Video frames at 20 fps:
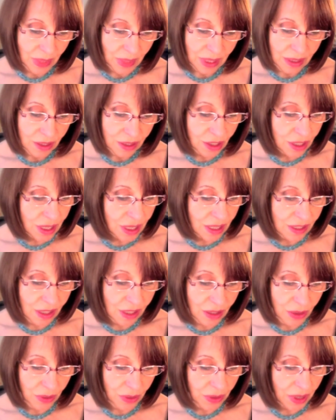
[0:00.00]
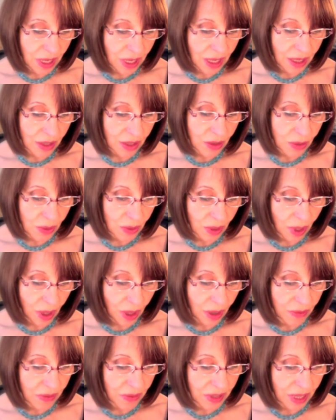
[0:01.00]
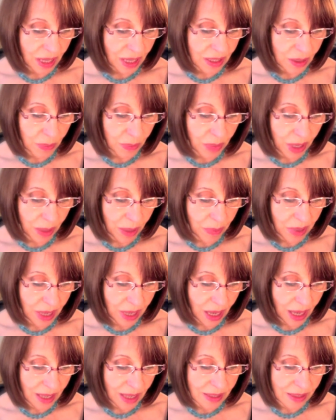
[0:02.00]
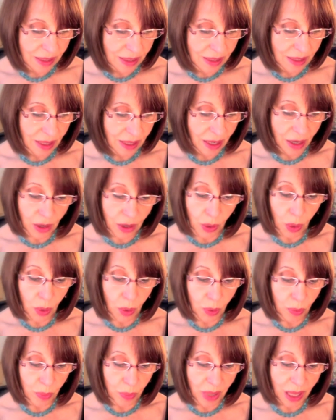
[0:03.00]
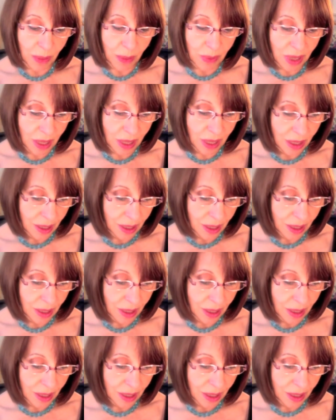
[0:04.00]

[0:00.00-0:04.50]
She doesn't know think to love another baby as her own baby.